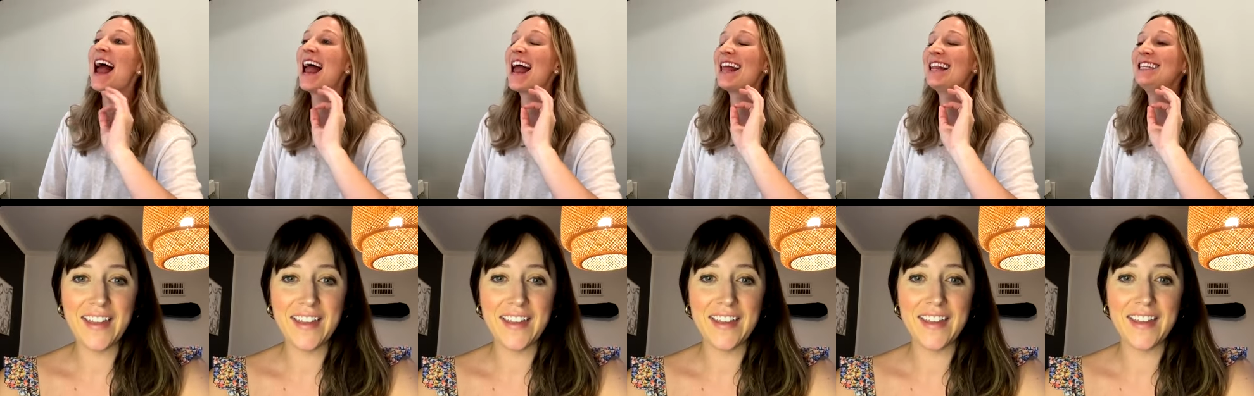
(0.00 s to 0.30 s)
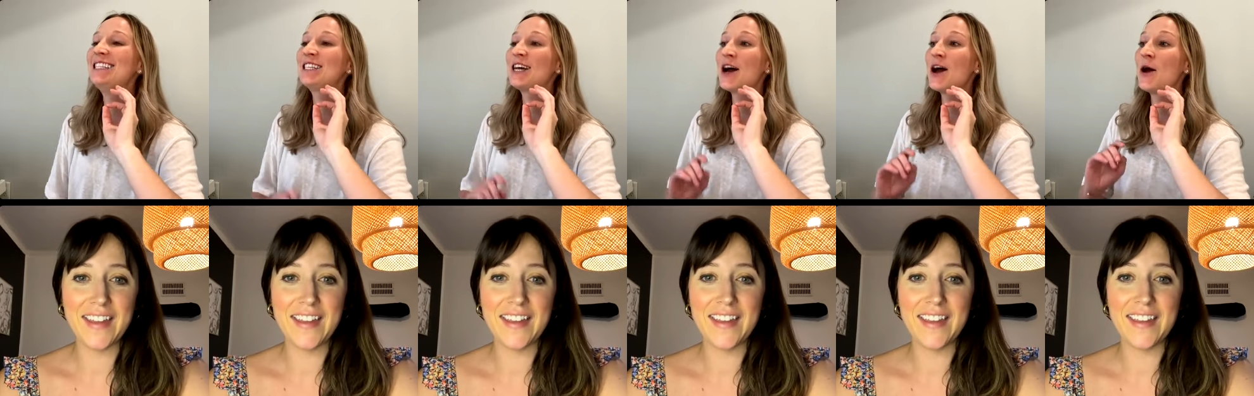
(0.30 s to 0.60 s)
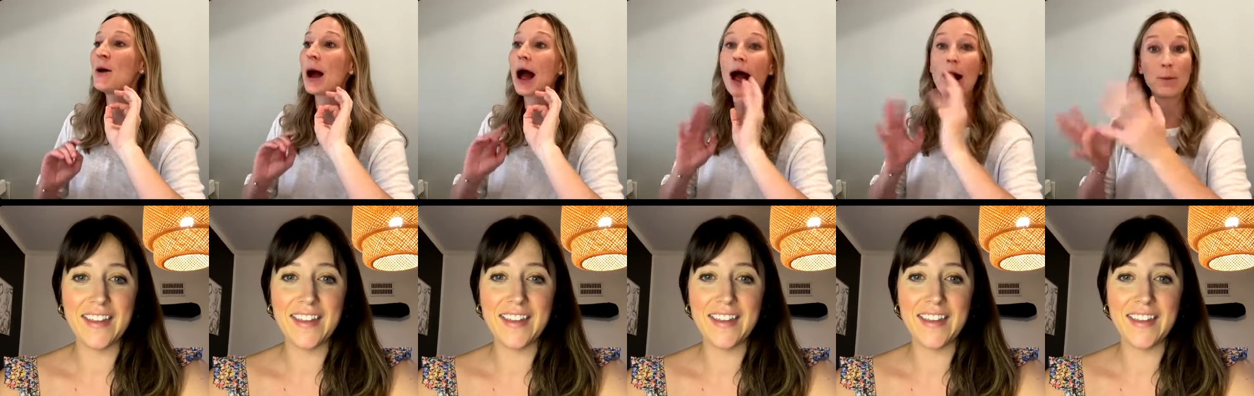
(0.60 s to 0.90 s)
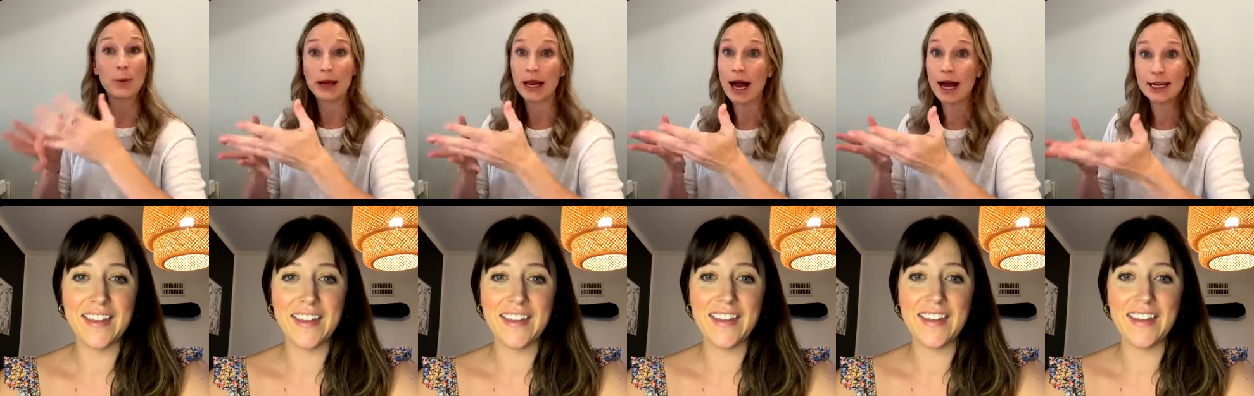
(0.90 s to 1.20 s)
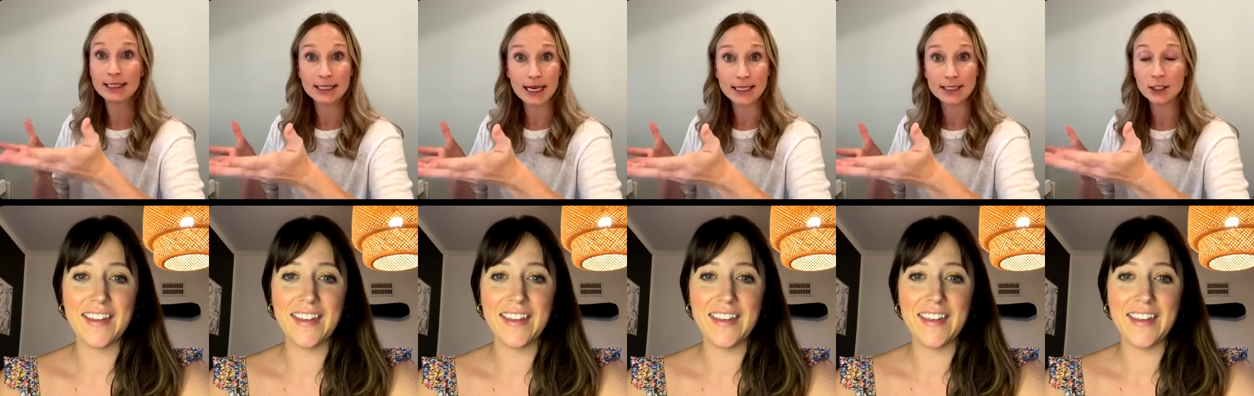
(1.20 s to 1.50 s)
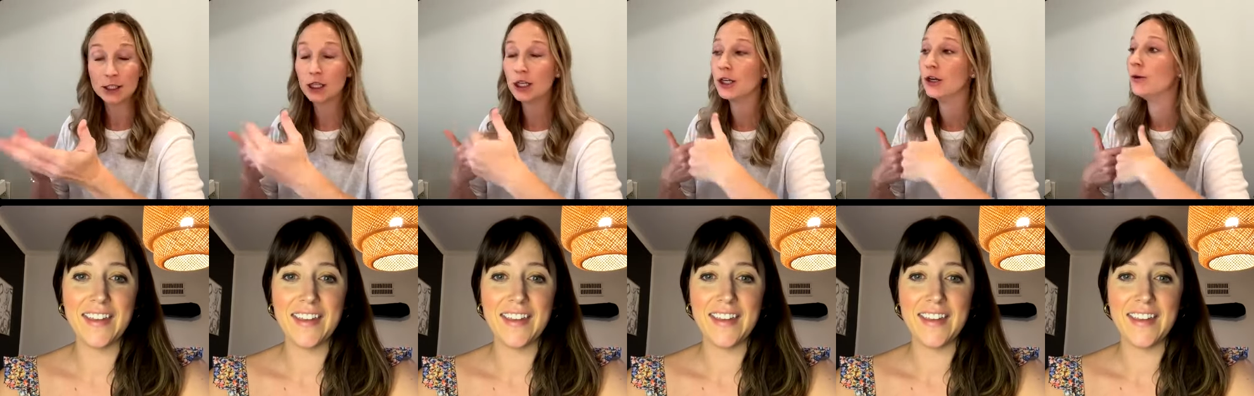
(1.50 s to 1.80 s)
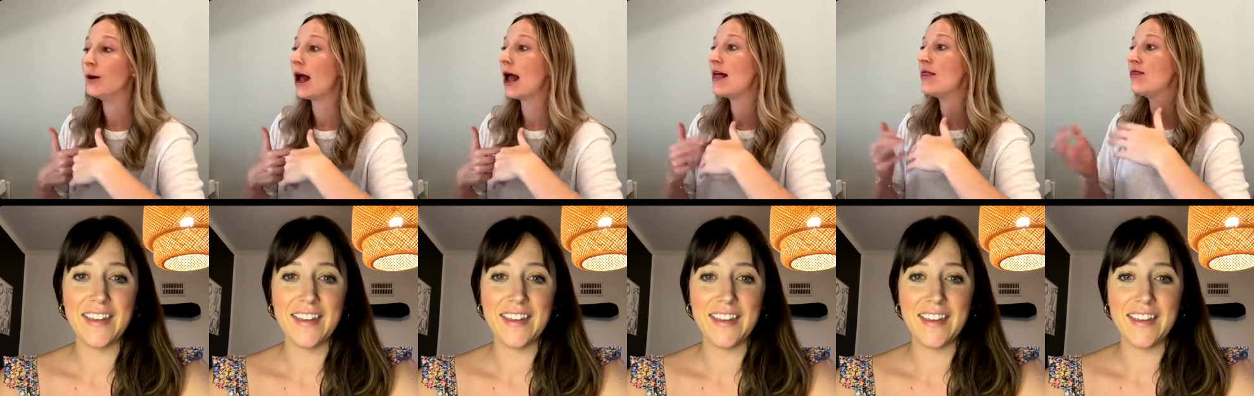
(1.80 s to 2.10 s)
Speaker 1: And so I, uh, we got a size
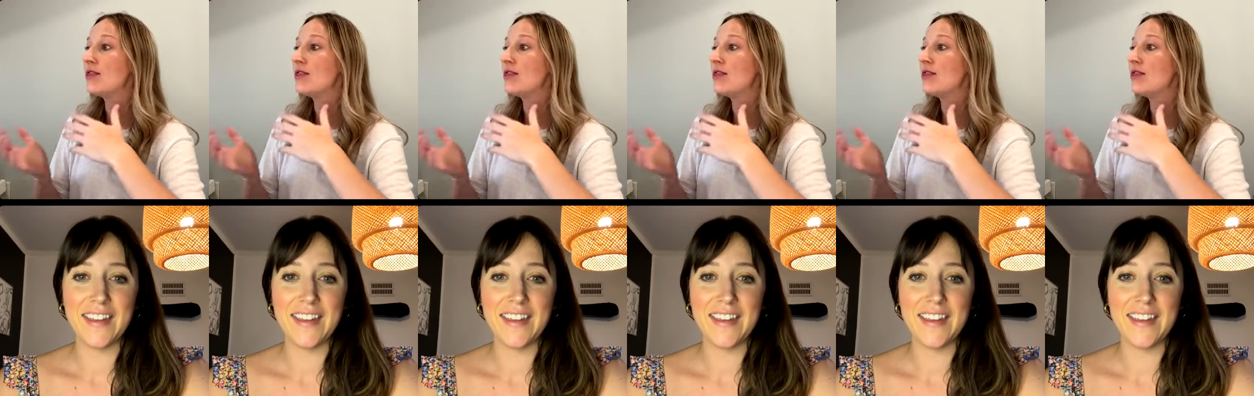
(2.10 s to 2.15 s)
two,